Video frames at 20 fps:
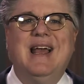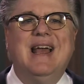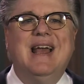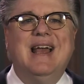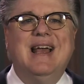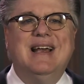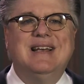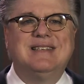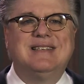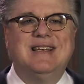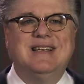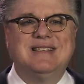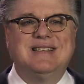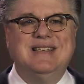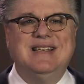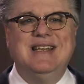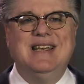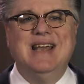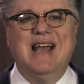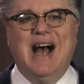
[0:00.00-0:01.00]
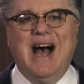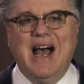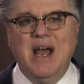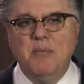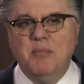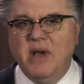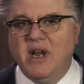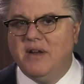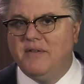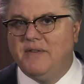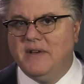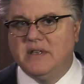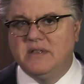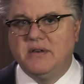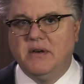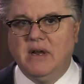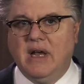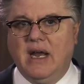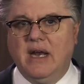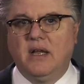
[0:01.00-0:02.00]
SSDI benefits
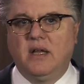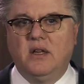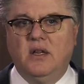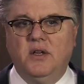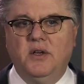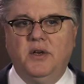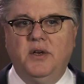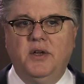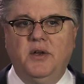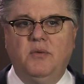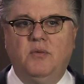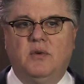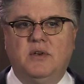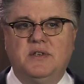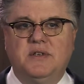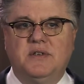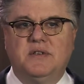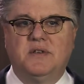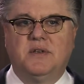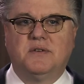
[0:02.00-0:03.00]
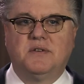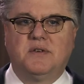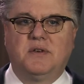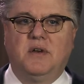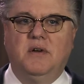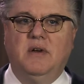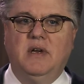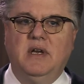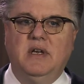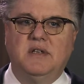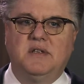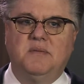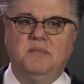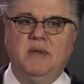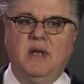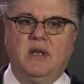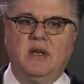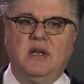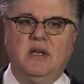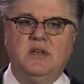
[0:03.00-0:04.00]
are not included, which is Social Security
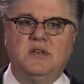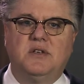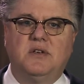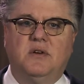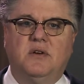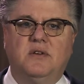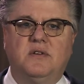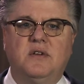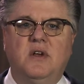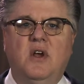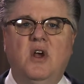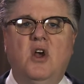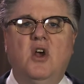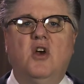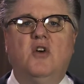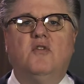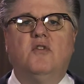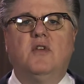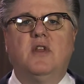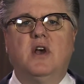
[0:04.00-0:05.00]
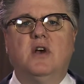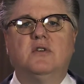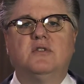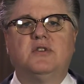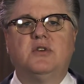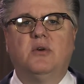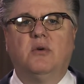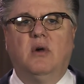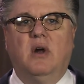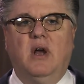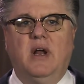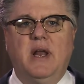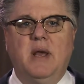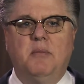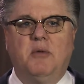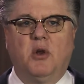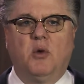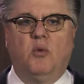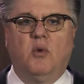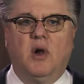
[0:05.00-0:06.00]
Disability Insurance for those who are
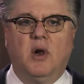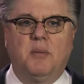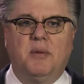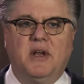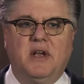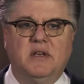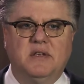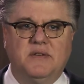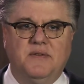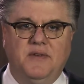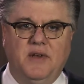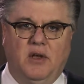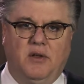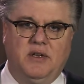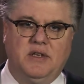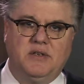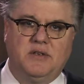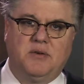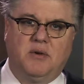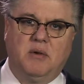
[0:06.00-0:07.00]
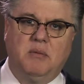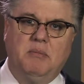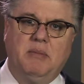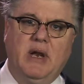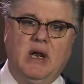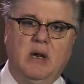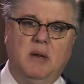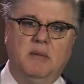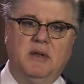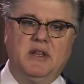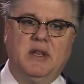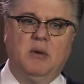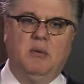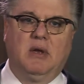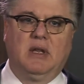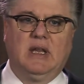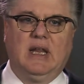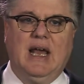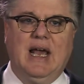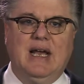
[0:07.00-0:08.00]
unable to work because of illness or impairment that
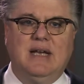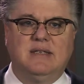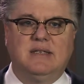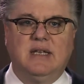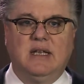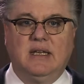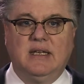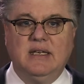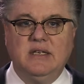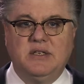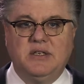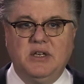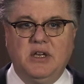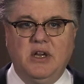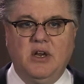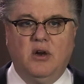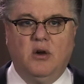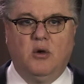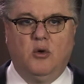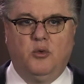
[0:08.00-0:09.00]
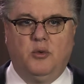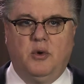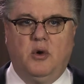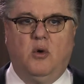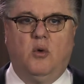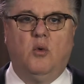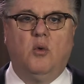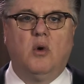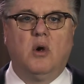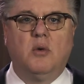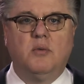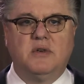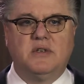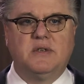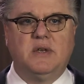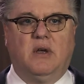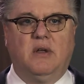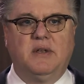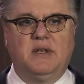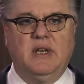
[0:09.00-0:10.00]
will last at least a year or
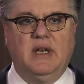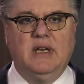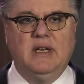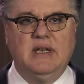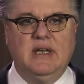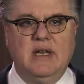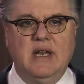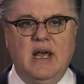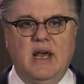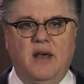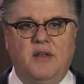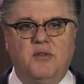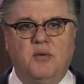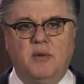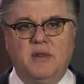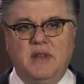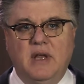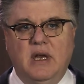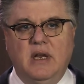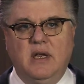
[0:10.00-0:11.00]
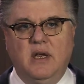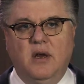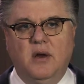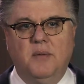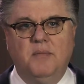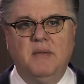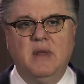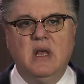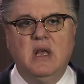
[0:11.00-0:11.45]
result in a death within a year.